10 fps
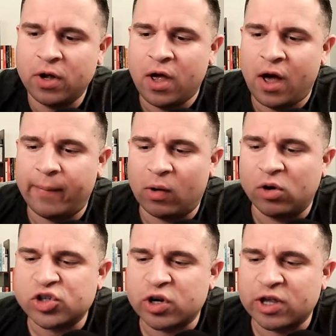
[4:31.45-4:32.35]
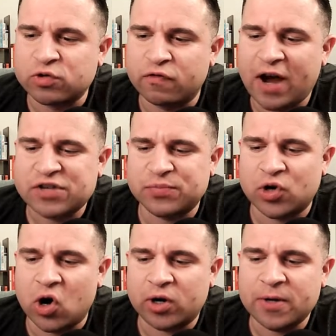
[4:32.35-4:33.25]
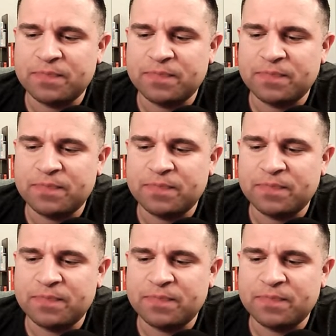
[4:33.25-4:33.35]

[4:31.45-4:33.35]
Uh, but I want to show you this real fast from Target.